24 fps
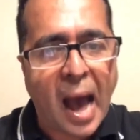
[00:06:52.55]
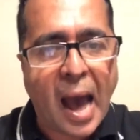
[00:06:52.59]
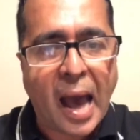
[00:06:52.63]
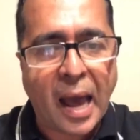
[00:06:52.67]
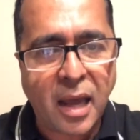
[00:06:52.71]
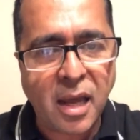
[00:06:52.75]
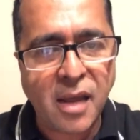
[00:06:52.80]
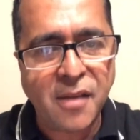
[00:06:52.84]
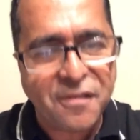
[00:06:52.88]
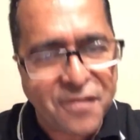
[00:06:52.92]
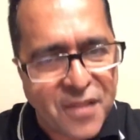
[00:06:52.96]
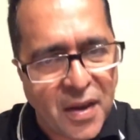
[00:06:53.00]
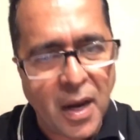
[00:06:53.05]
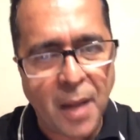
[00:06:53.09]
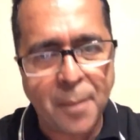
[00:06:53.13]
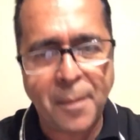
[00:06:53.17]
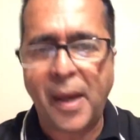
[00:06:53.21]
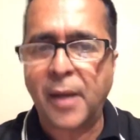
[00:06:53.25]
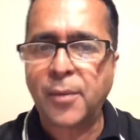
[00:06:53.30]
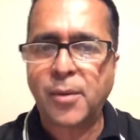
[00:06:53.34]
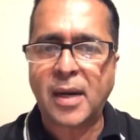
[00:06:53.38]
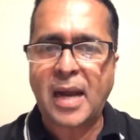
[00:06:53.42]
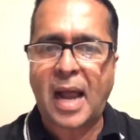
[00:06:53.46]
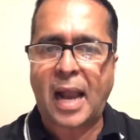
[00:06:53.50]
I,
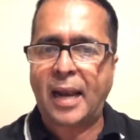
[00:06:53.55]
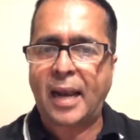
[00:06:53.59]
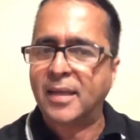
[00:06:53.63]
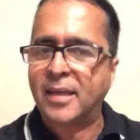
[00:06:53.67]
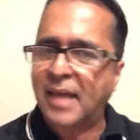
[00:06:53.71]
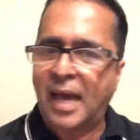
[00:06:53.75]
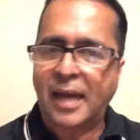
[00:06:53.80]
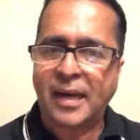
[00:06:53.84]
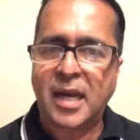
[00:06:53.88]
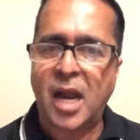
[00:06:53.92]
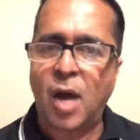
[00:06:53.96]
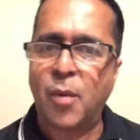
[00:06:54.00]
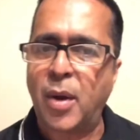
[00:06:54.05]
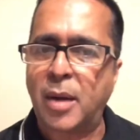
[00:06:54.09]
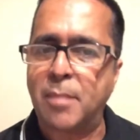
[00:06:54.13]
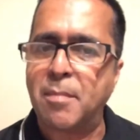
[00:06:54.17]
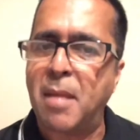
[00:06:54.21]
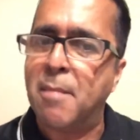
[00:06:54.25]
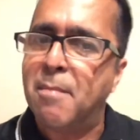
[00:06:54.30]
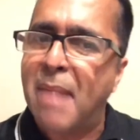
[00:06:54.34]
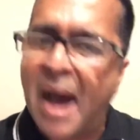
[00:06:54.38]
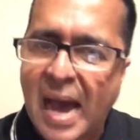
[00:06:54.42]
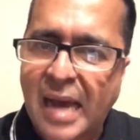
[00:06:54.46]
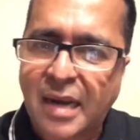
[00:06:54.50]
Philip Edward Alexander, with
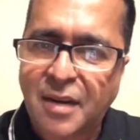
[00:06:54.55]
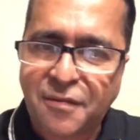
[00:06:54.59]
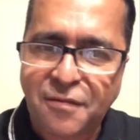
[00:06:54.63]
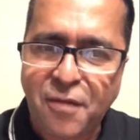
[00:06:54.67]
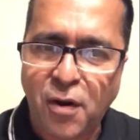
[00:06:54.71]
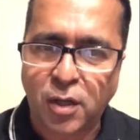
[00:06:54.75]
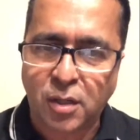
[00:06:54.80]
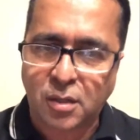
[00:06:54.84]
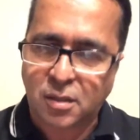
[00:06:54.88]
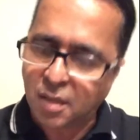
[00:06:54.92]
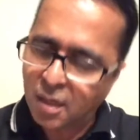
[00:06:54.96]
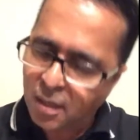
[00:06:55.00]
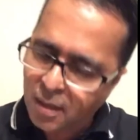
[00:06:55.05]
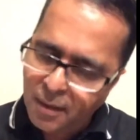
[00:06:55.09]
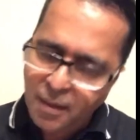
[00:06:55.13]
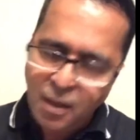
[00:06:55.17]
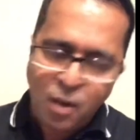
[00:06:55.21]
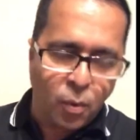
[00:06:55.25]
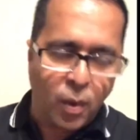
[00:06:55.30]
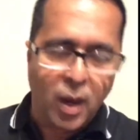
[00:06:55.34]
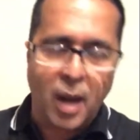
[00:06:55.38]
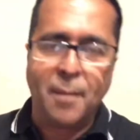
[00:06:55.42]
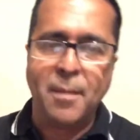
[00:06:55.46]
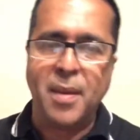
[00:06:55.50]
my bad foot,
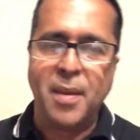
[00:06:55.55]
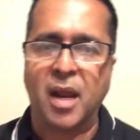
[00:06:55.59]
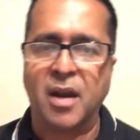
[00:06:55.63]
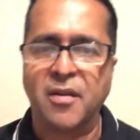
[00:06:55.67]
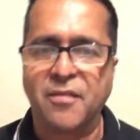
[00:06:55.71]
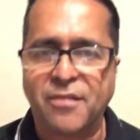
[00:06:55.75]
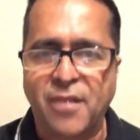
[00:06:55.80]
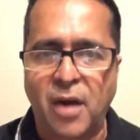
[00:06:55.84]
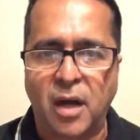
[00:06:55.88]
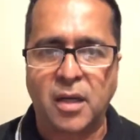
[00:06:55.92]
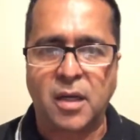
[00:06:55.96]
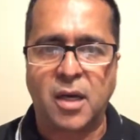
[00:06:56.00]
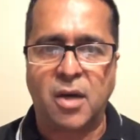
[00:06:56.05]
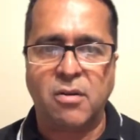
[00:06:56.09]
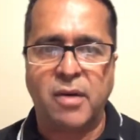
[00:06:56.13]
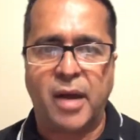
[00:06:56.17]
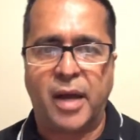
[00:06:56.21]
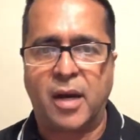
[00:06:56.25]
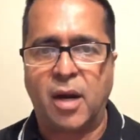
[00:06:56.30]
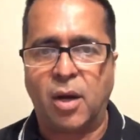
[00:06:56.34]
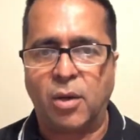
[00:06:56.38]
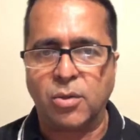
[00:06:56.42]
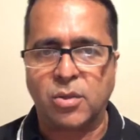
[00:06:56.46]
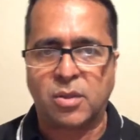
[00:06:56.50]
will be in front of the
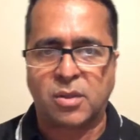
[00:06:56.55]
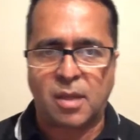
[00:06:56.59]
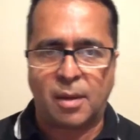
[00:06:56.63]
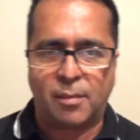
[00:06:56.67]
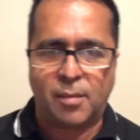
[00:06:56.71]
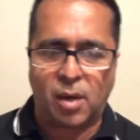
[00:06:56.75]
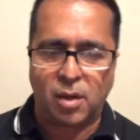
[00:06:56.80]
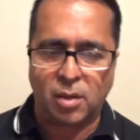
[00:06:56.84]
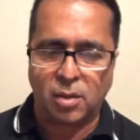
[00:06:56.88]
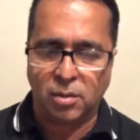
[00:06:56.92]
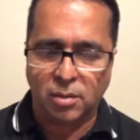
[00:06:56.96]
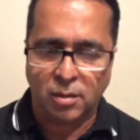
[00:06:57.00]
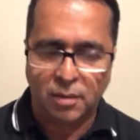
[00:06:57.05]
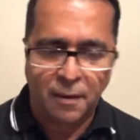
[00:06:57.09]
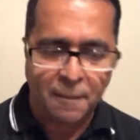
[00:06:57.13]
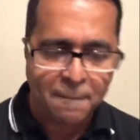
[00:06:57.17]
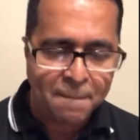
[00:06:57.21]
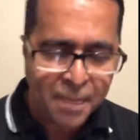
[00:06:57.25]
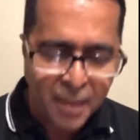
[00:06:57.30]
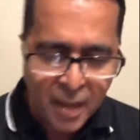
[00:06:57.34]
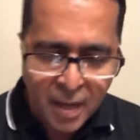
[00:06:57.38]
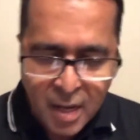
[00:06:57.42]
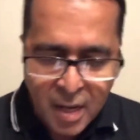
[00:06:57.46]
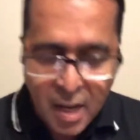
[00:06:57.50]
Red House tomorrow.
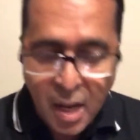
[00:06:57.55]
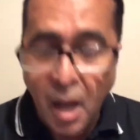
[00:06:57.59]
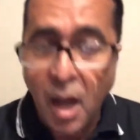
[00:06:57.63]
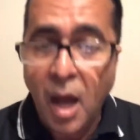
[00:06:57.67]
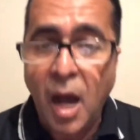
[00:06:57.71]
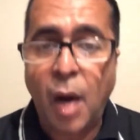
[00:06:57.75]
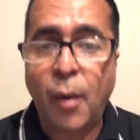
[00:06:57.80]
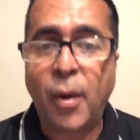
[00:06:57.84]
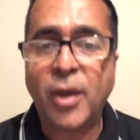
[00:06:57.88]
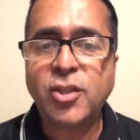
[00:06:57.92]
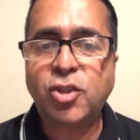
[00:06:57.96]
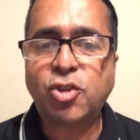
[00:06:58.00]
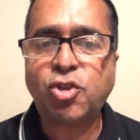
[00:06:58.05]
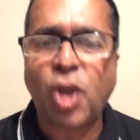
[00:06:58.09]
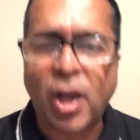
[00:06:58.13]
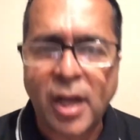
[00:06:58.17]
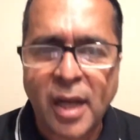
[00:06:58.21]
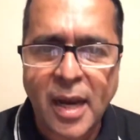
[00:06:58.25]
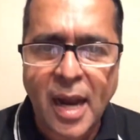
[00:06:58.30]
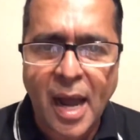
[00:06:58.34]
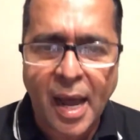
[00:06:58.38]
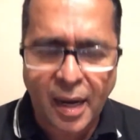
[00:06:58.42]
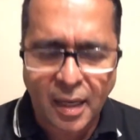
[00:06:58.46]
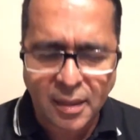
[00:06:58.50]
I want
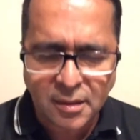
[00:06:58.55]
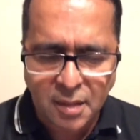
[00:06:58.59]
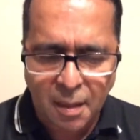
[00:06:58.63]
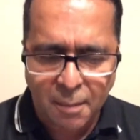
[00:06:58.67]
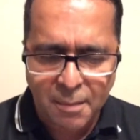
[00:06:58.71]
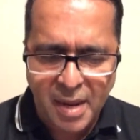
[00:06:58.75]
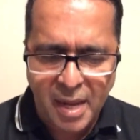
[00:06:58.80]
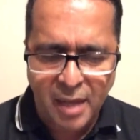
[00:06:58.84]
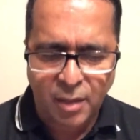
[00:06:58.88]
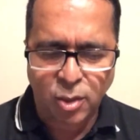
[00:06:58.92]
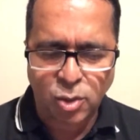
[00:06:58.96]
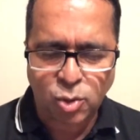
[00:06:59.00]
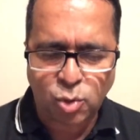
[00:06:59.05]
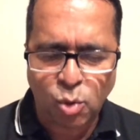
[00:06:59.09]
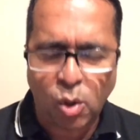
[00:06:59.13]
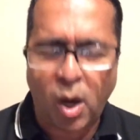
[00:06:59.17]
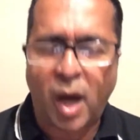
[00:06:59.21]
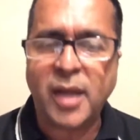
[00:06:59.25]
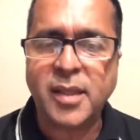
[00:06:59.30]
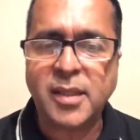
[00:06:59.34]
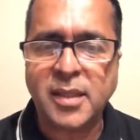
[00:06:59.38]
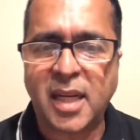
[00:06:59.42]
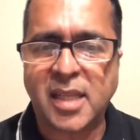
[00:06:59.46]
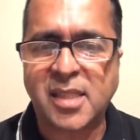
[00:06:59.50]
Trinidad and Tobago
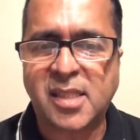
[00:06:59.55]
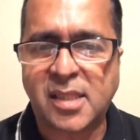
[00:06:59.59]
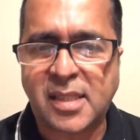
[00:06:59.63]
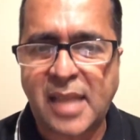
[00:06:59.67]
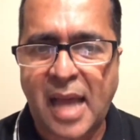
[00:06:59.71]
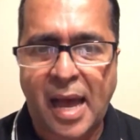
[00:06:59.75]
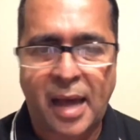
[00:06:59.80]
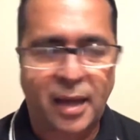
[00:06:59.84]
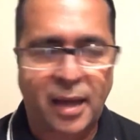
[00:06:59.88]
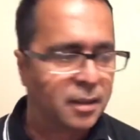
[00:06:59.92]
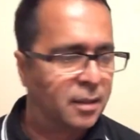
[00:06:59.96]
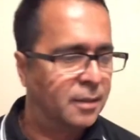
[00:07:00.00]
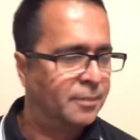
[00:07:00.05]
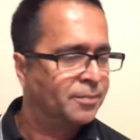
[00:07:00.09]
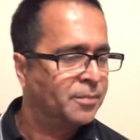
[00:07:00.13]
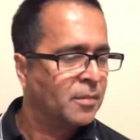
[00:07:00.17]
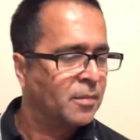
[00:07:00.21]
to understand.